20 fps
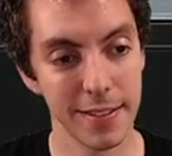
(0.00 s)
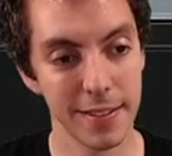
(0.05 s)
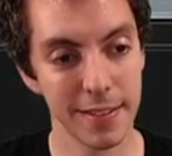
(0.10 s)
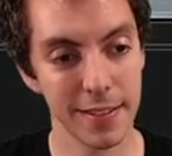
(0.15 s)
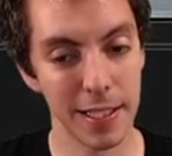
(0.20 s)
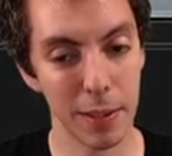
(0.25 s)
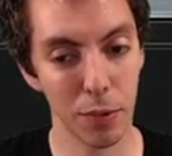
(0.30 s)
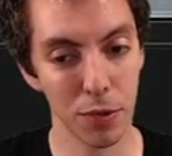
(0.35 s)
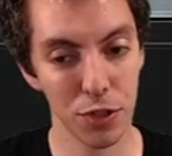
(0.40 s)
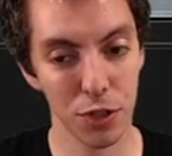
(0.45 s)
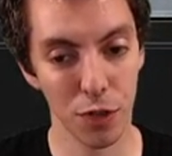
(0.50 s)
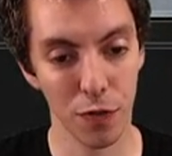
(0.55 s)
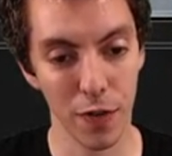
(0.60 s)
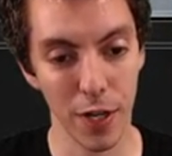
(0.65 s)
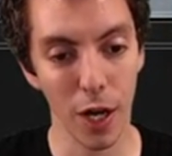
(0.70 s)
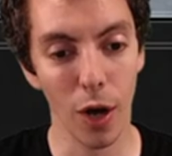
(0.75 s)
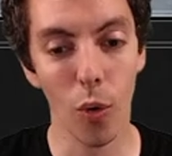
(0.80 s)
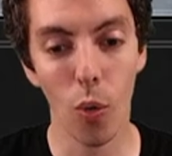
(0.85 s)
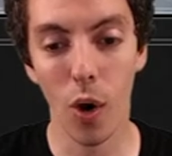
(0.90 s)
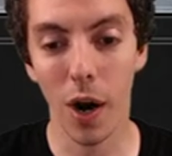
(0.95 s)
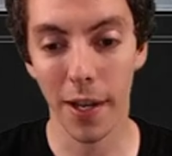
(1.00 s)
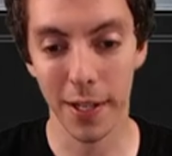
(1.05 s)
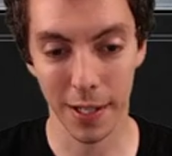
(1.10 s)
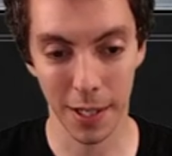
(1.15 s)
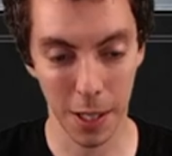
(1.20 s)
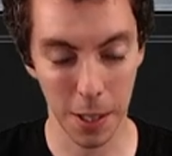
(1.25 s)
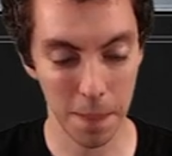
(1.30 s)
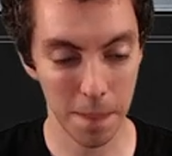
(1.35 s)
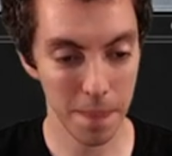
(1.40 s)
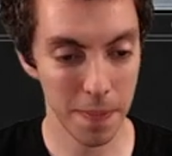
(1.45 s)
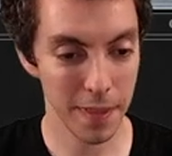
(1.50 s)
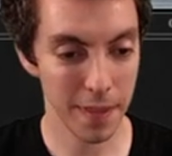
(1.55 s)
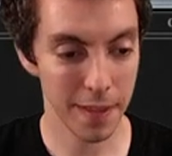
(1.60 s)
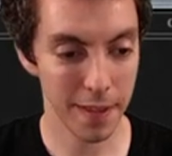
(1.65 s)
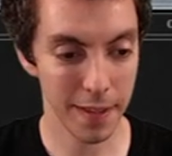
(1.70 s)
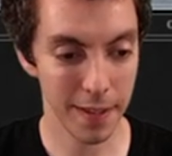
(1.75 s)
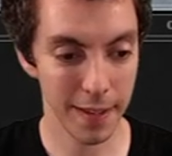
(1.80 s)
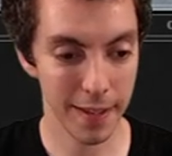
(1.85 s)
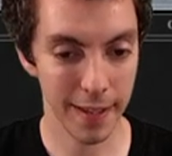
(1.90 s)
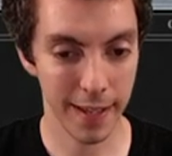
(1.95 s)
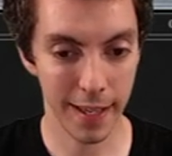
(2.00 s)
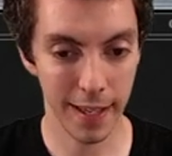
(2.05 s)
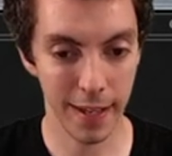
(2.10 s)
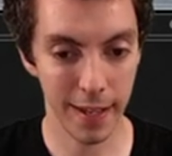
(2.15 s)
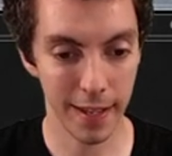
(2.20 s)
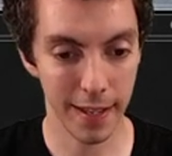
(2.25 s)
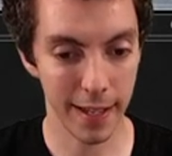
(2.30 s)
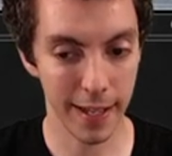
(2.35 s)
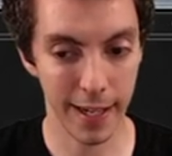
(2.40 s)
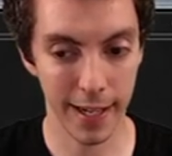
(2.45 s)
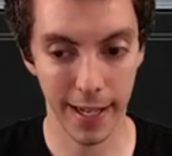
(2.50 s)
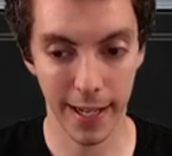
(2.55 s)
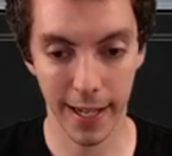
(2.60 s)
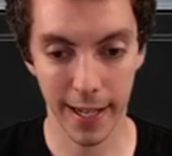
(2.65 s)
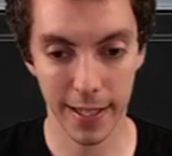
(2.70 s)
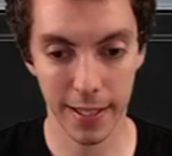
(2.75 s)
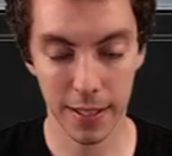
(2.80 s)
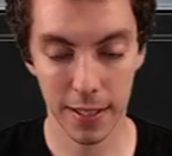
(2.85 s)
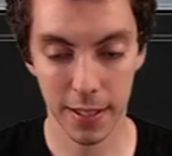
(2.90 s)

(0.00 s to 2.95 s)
they will surveil one here. And uh,